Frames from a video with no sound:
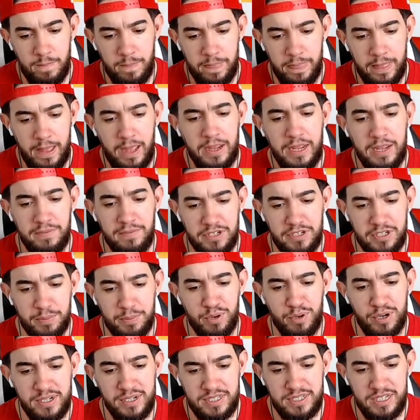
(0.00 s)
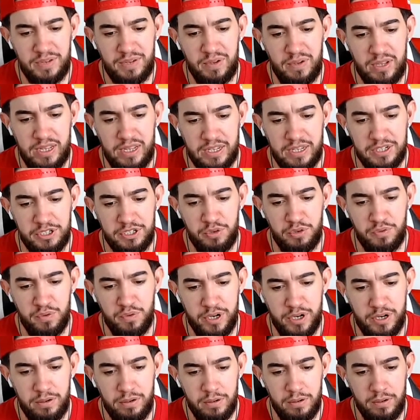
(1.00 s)
I'll give it to Prince. See if he can get 2 for
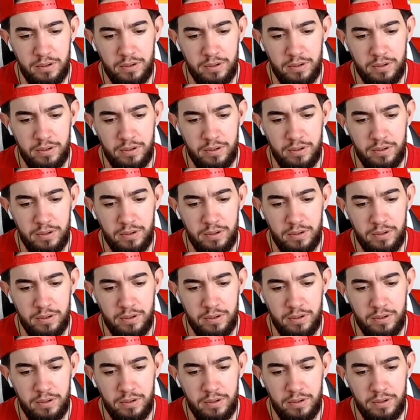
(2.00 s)
you.